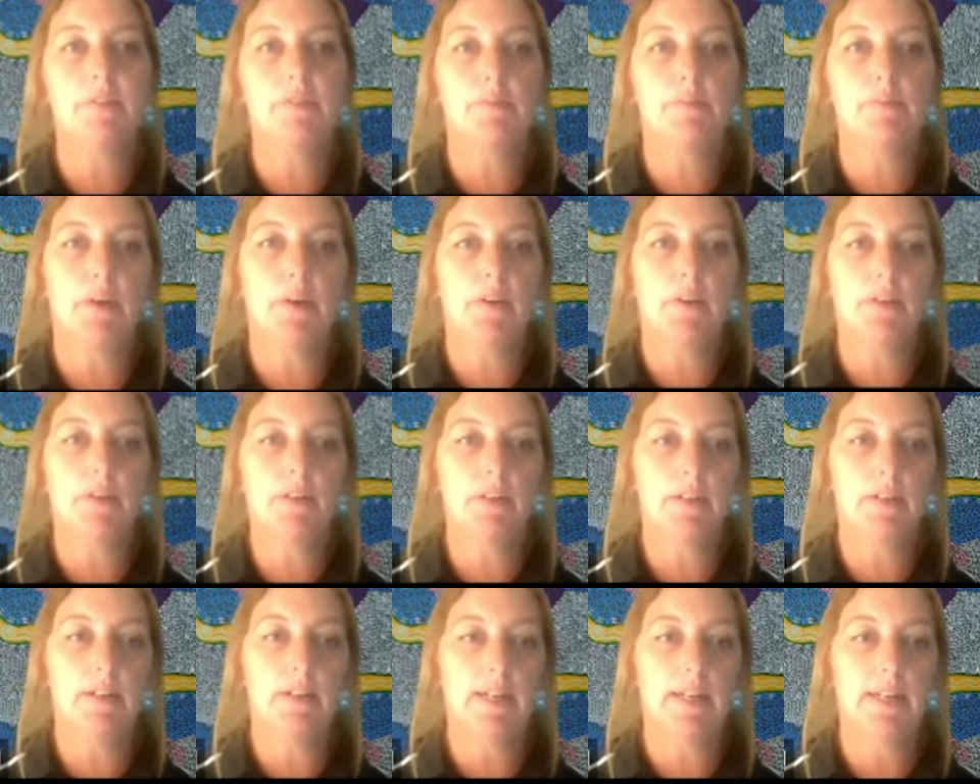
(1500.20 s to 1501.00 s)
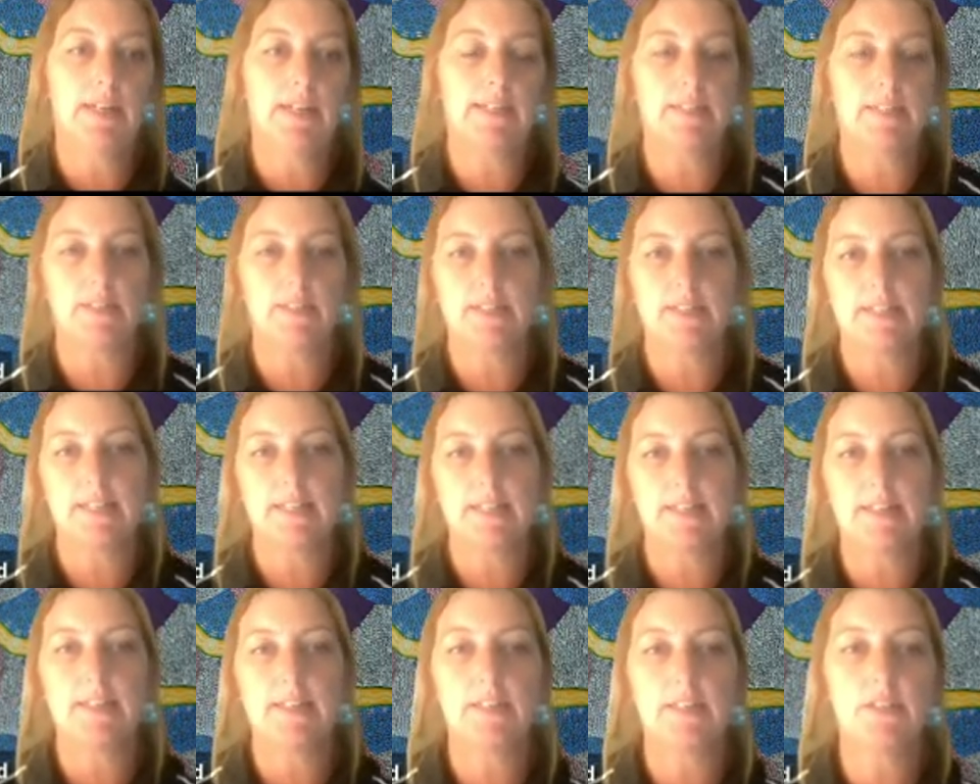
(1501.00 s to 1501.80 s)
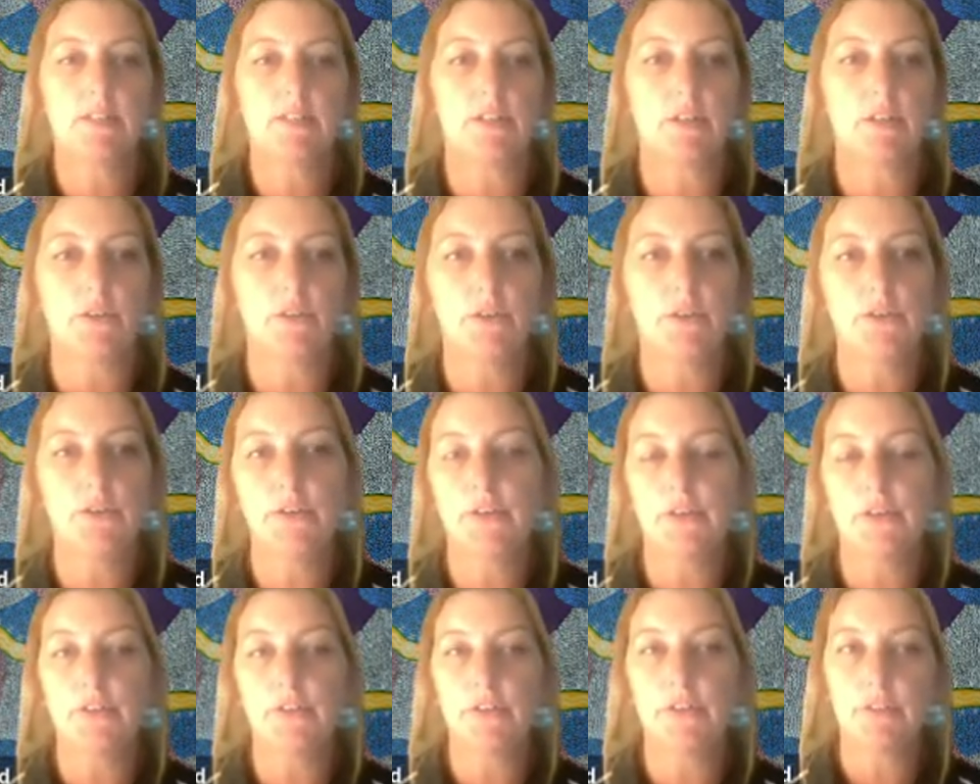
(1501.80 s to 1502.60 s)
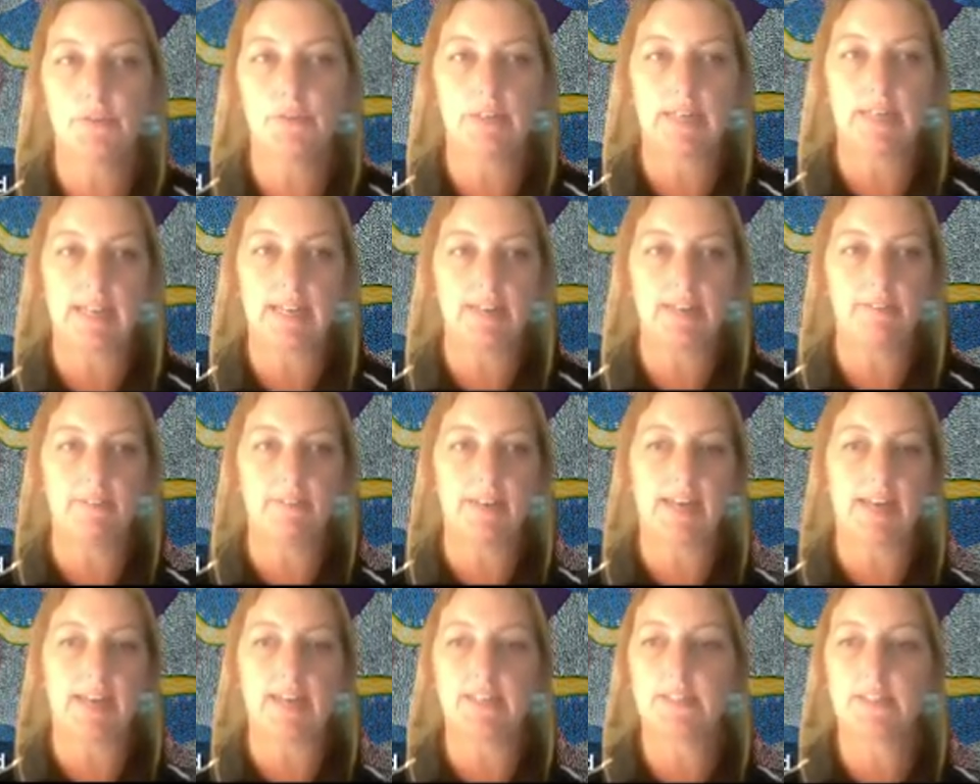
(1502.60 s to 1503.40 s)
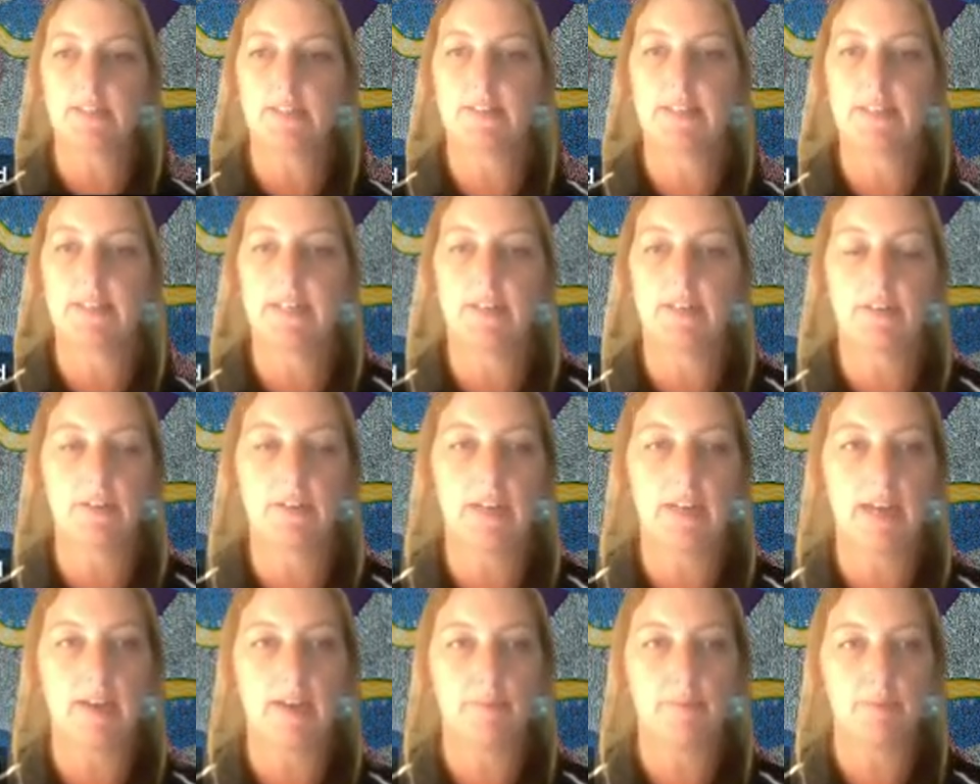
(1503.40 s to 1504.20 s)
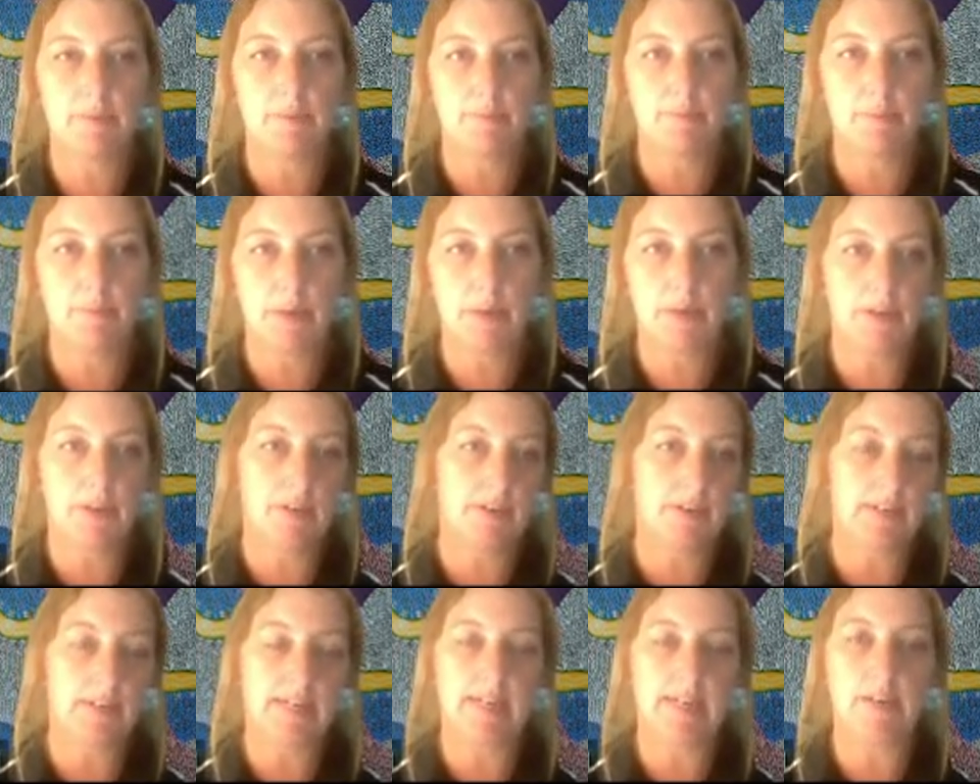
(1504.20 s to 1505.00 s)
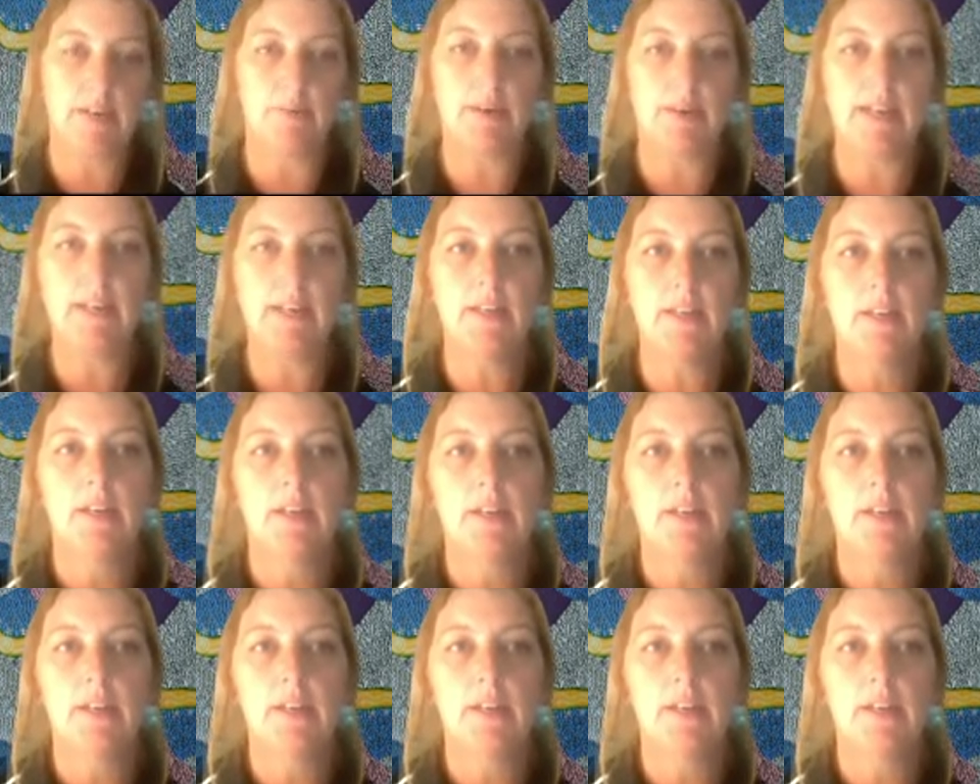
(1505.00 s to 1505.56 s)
them on, and as I said, they're just glued onto a leg flag, so they don't harm the bird in any way.